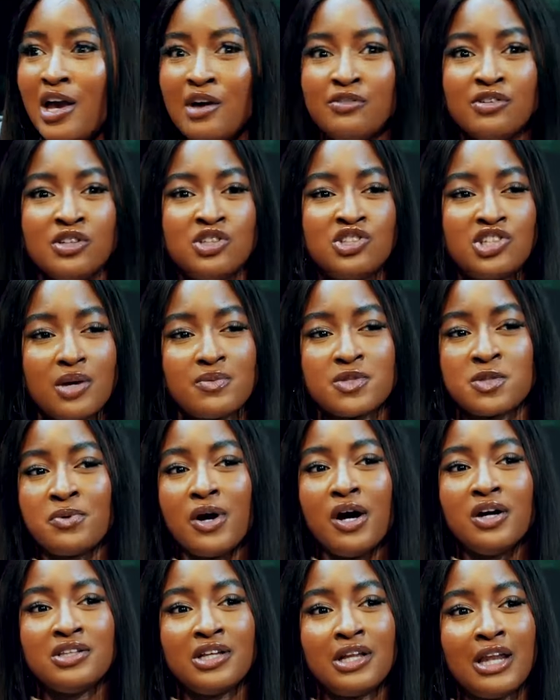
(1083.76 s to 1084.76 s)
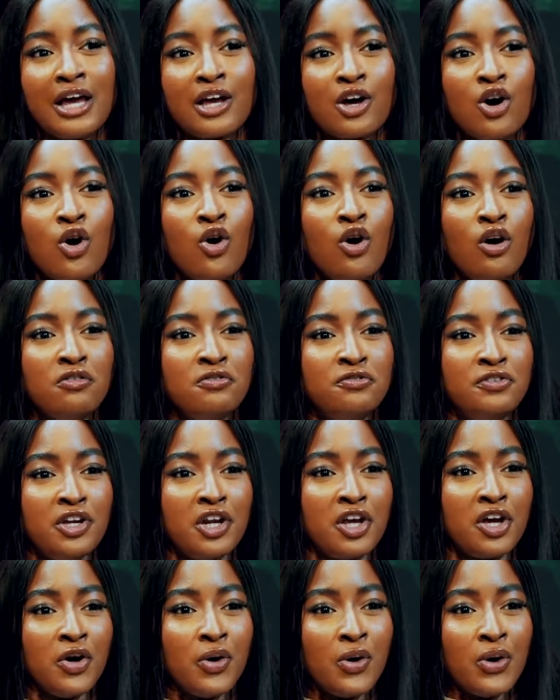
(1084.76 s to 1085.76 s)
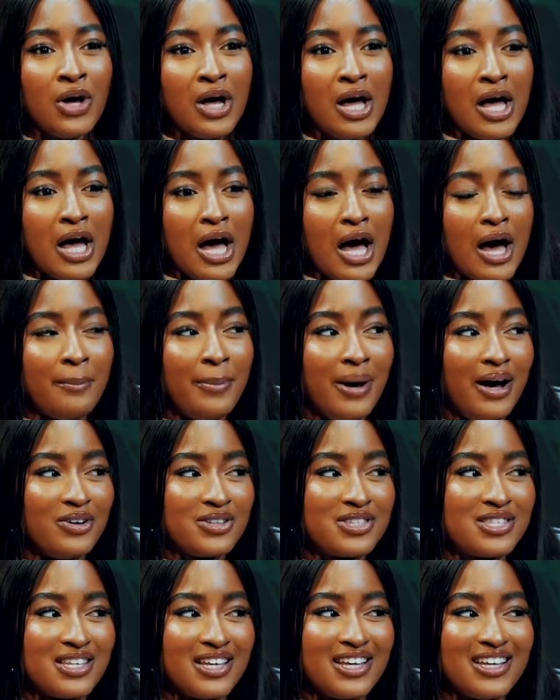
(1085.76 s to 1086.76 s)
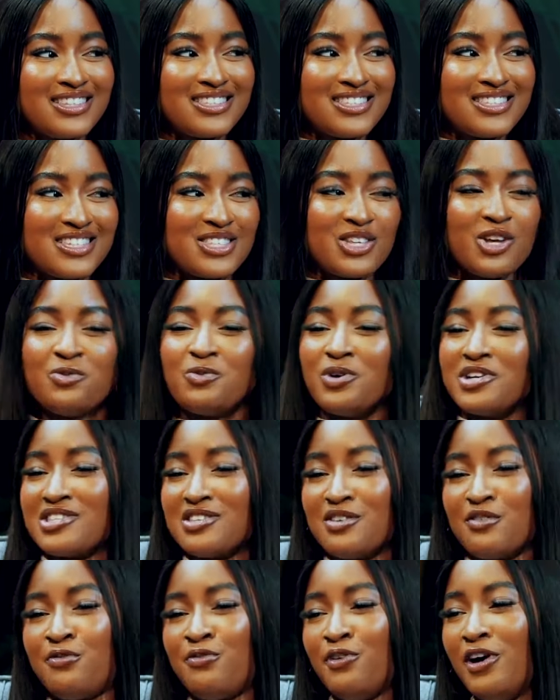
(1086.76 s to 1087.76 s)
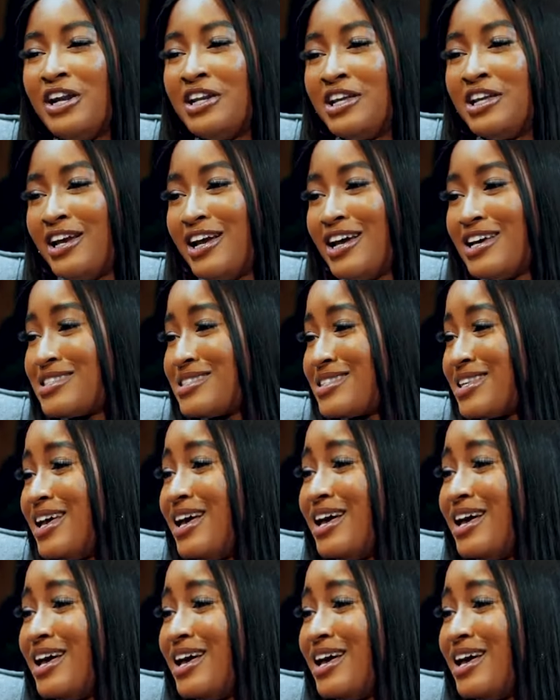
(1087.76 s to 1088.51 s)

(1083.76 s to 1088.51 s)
Even James Brown did like a whole video about it. His own was the funniest.